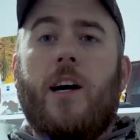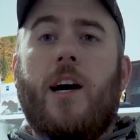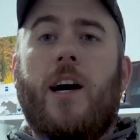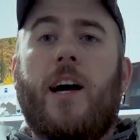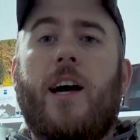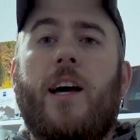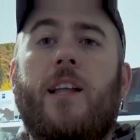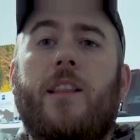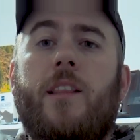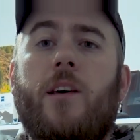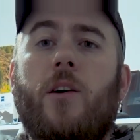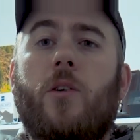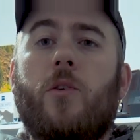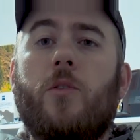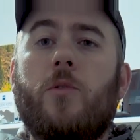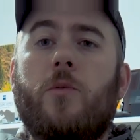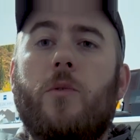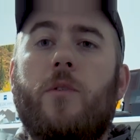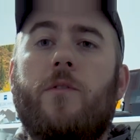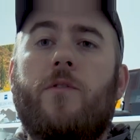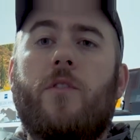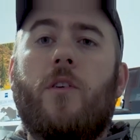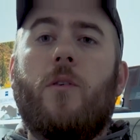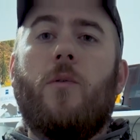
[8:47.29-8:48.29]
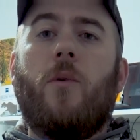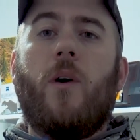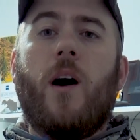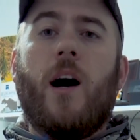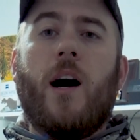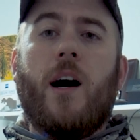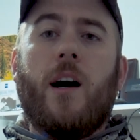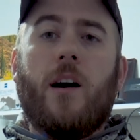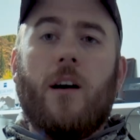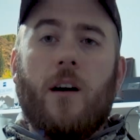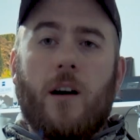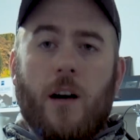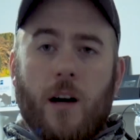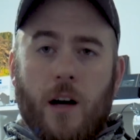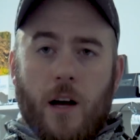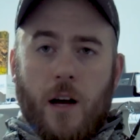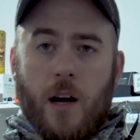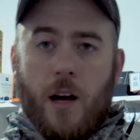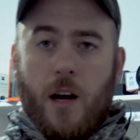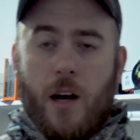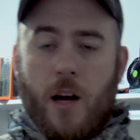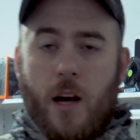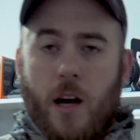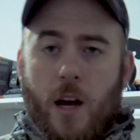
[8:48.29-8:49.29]
I had the old one for a while,
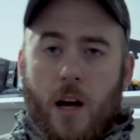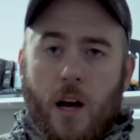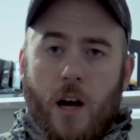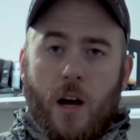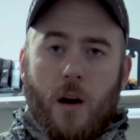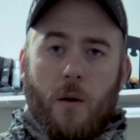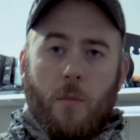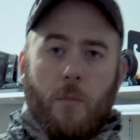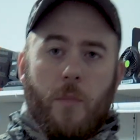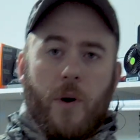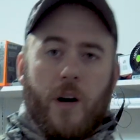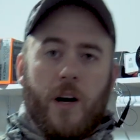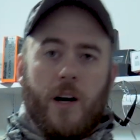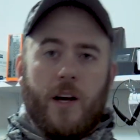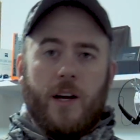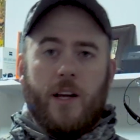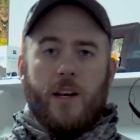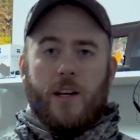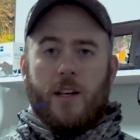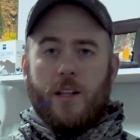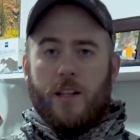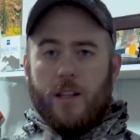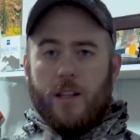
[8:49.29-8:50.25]
but